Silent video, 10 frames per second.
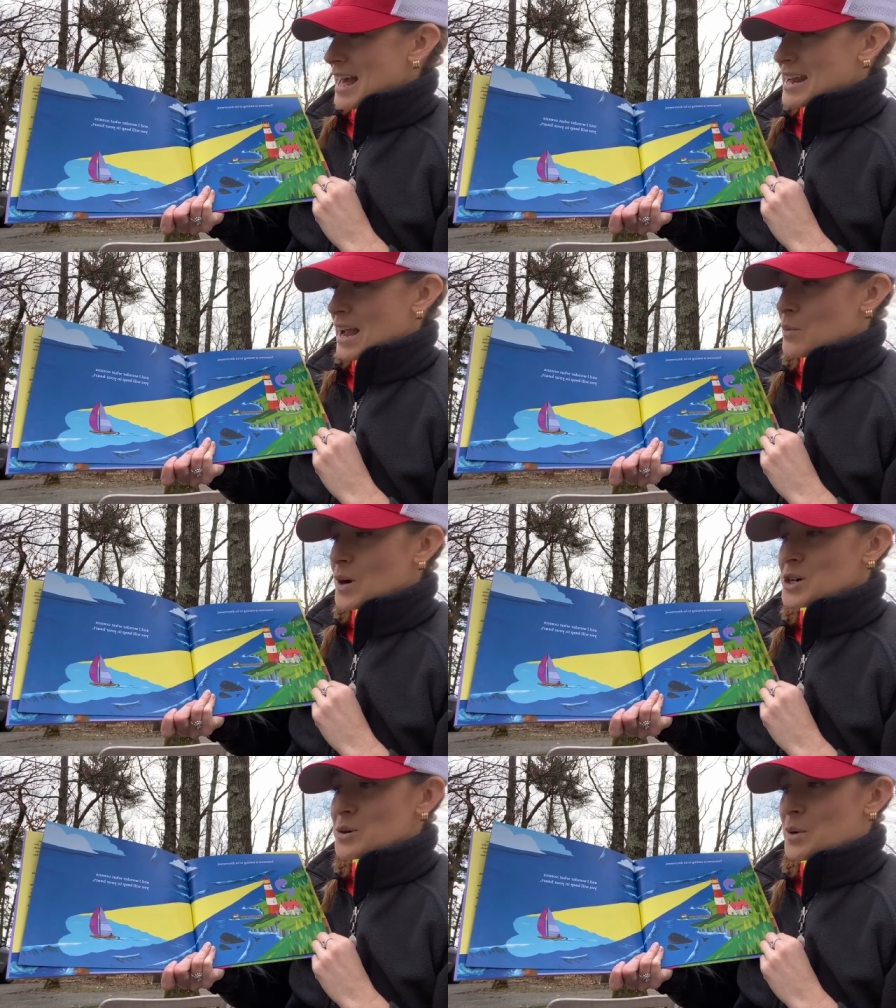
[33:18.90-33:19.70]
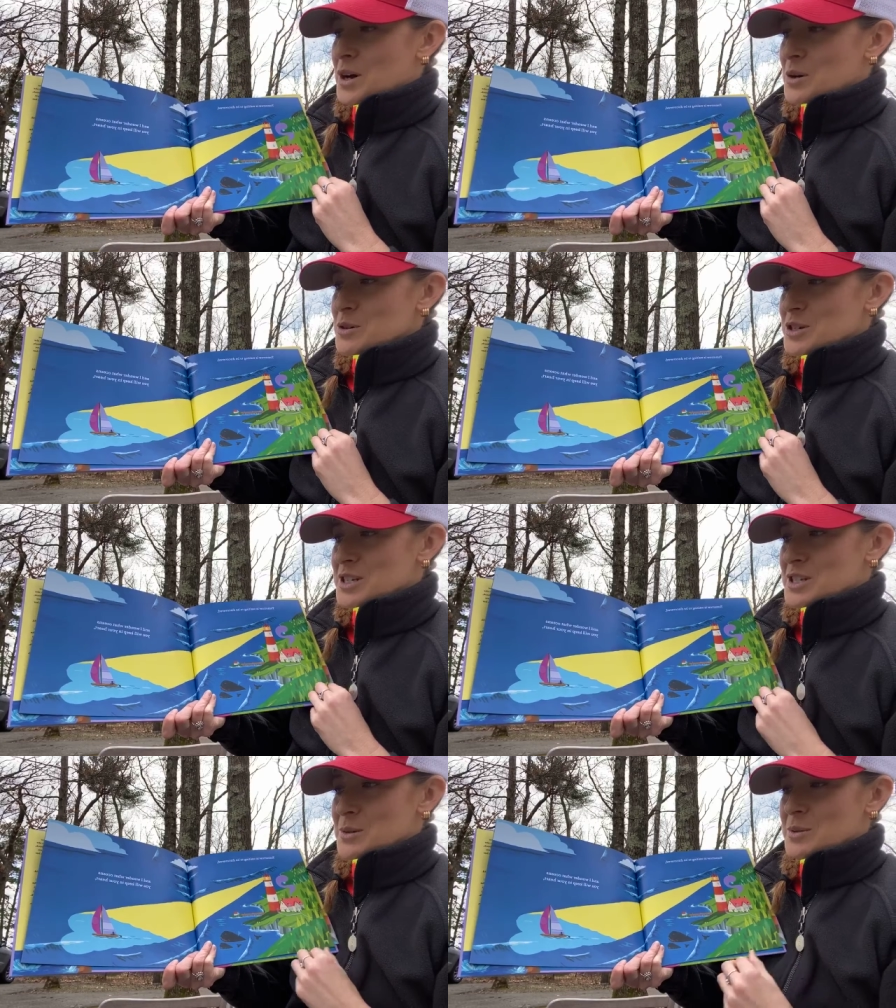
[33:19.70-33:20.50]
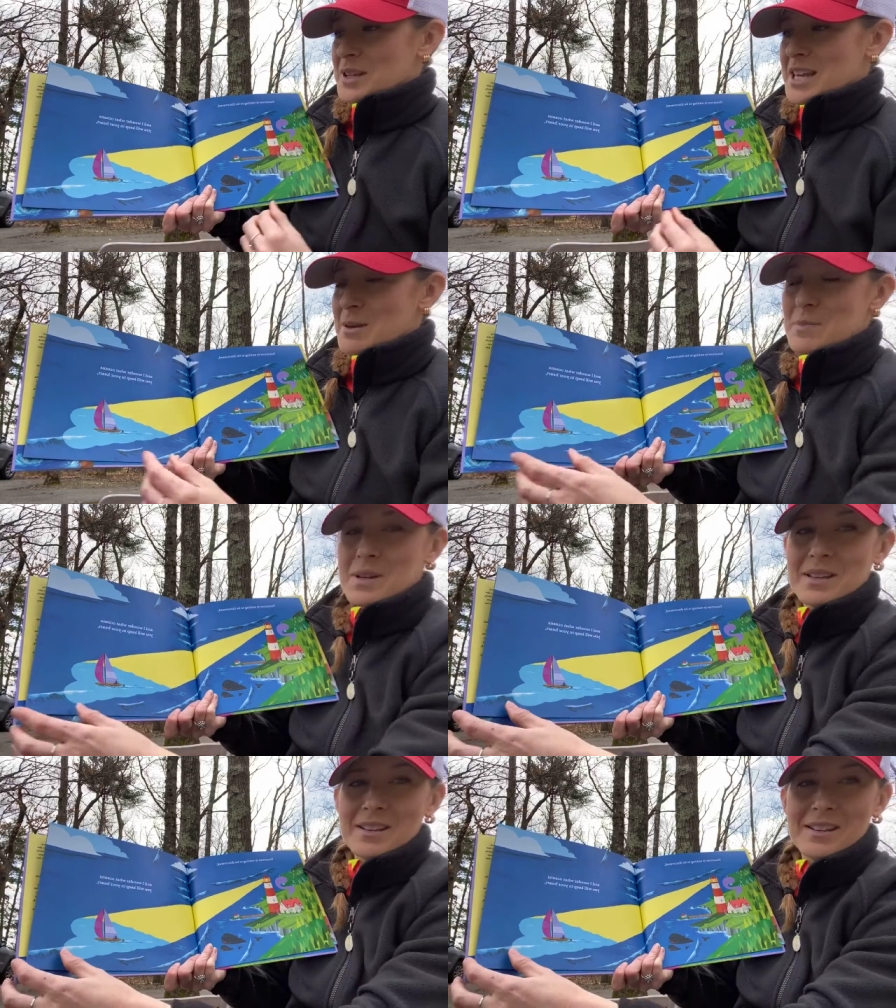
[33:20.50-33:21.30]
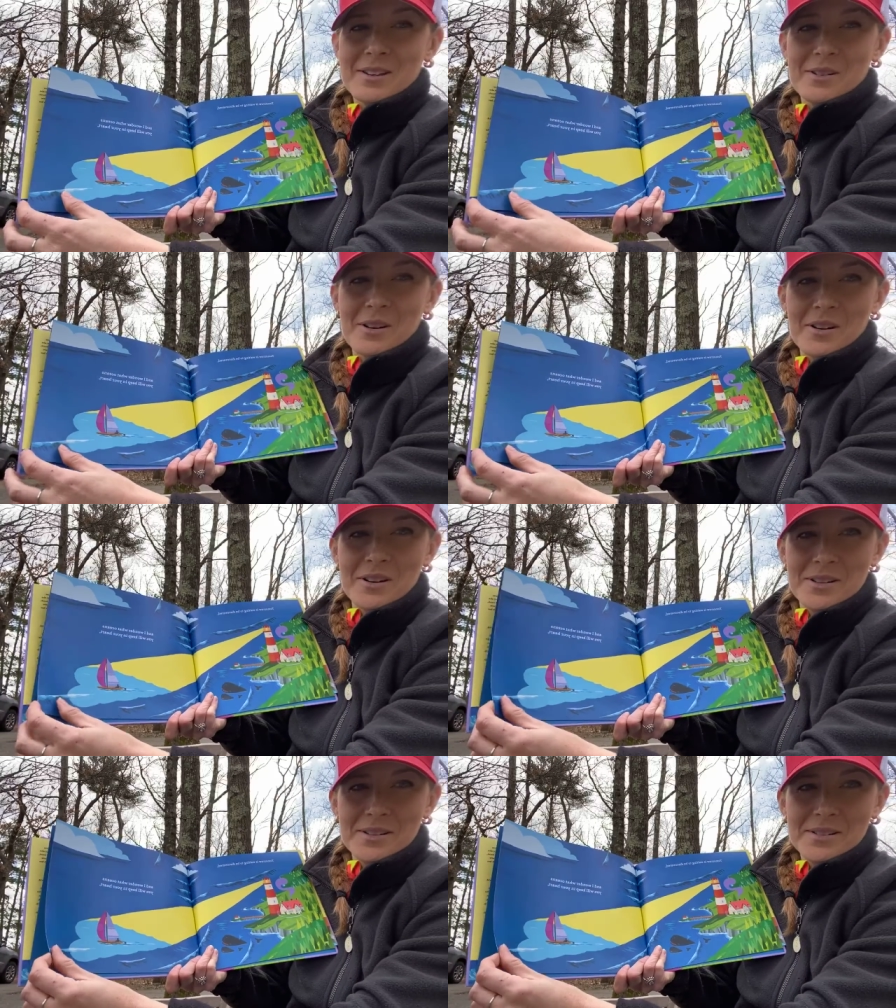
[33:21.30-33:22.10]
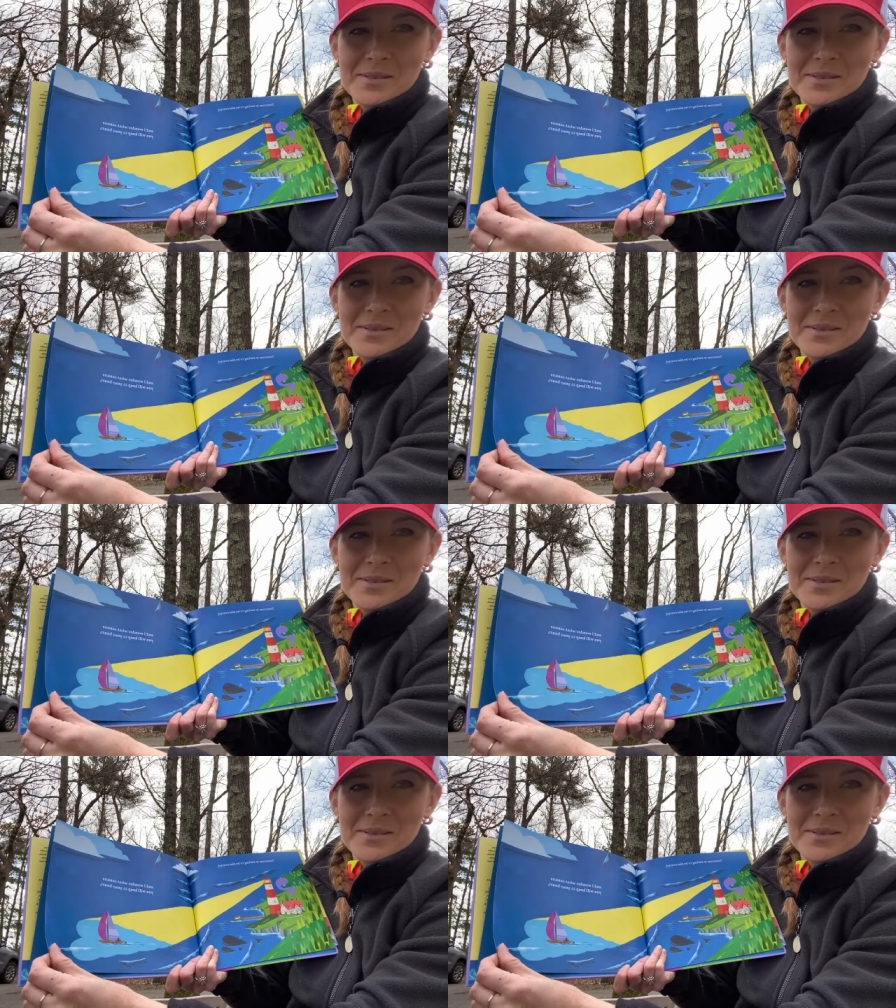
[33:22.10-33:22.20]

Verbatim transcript: and I wonder what oceans you will keep in your heart.